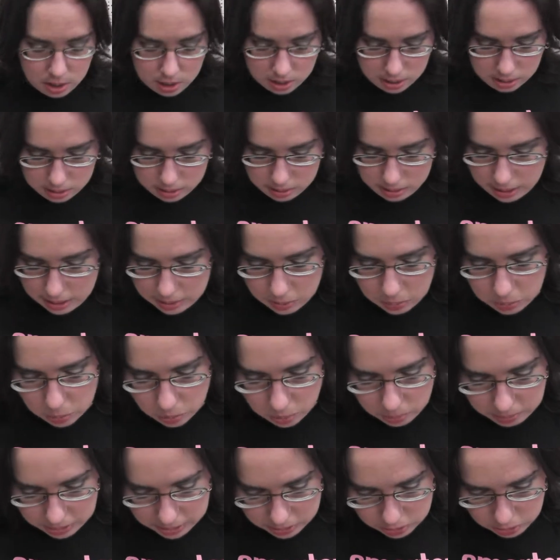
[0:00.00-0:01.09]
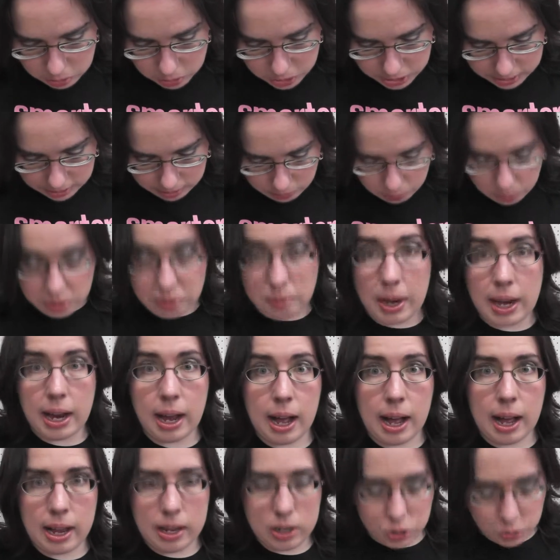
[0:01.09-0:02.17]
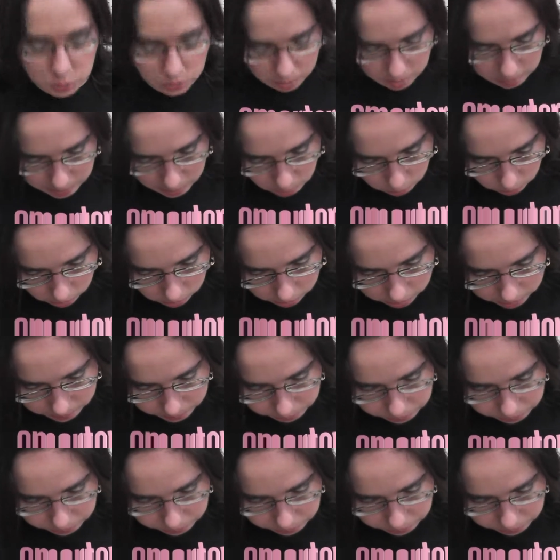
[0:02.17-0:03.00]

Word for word: Uh, I don't normally do stuff with my eyes while I'm at work.